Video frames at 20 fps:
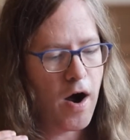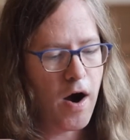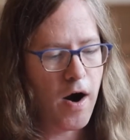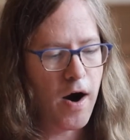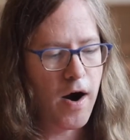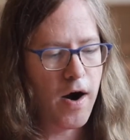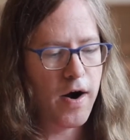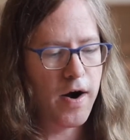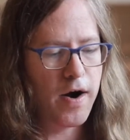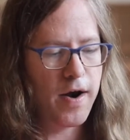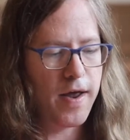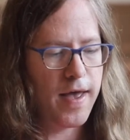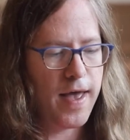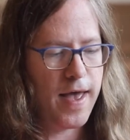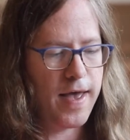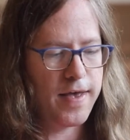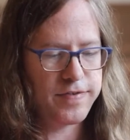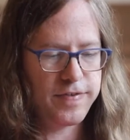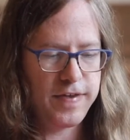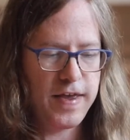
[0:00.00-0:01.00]
are
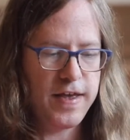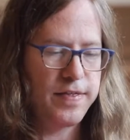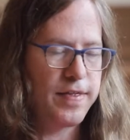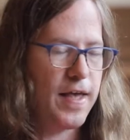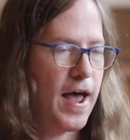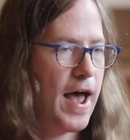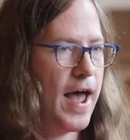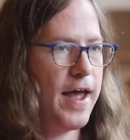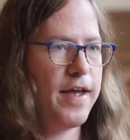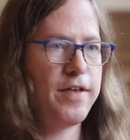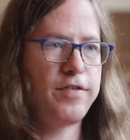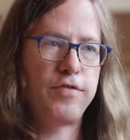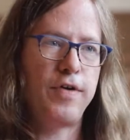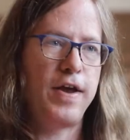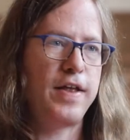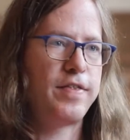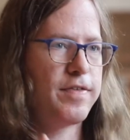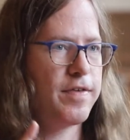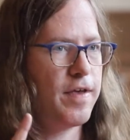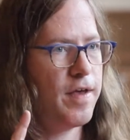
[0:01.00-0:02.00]
seeing the highest
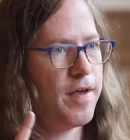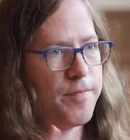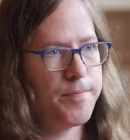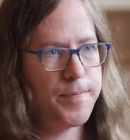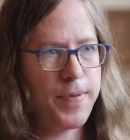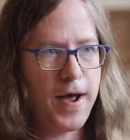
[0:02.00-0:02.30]
rates of